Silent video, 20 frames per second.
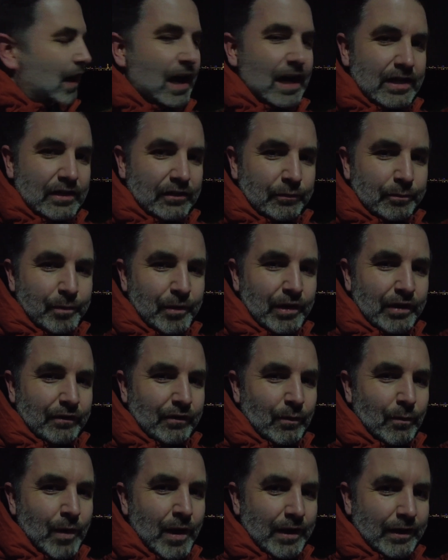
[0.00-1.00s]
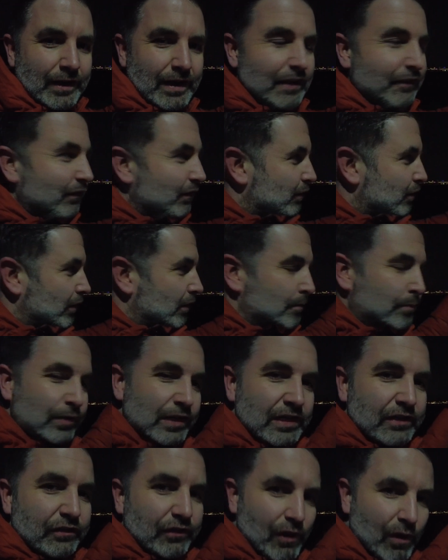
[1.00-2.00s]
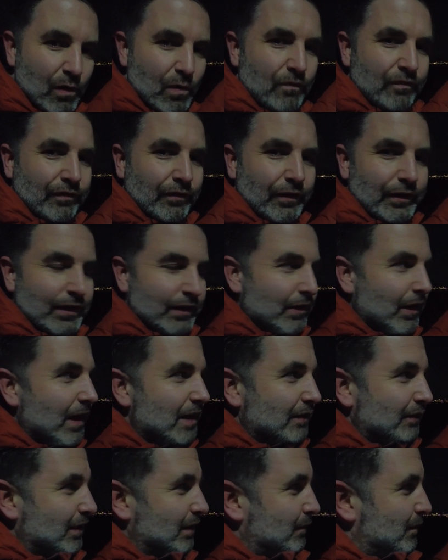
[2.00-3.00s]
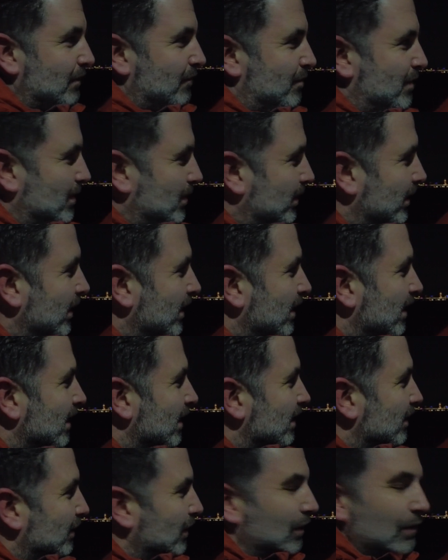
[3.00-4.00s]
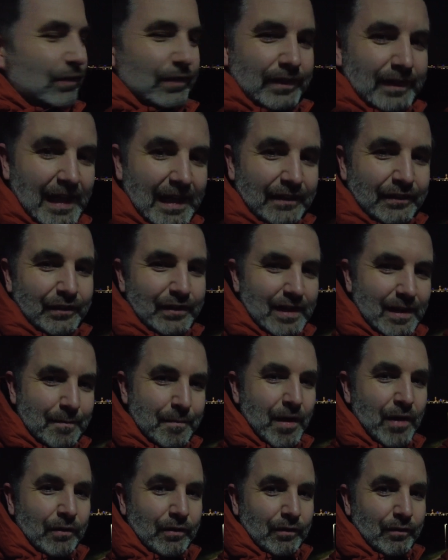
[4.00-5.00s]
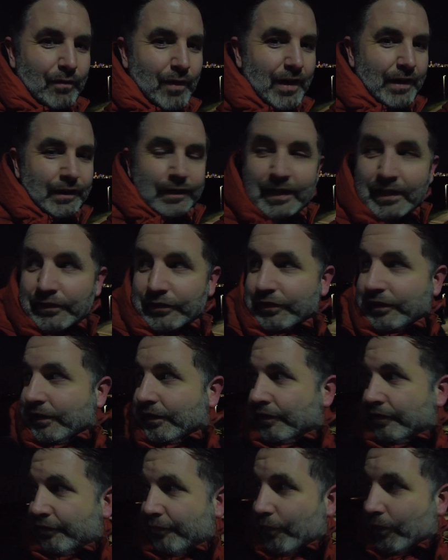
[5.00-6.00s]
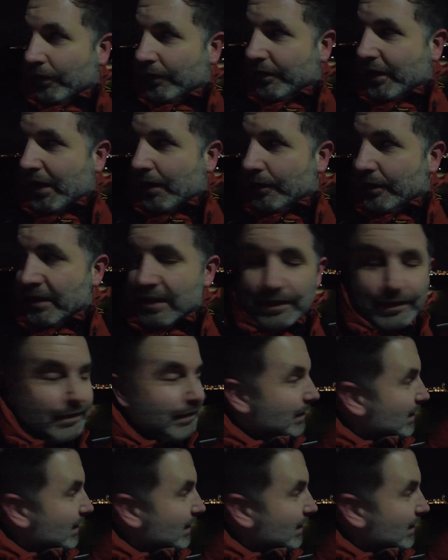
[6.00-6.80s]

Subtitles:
highest point of the water isn't going to breach over the dikes that we've built. So that's the amount of water that's fallen down here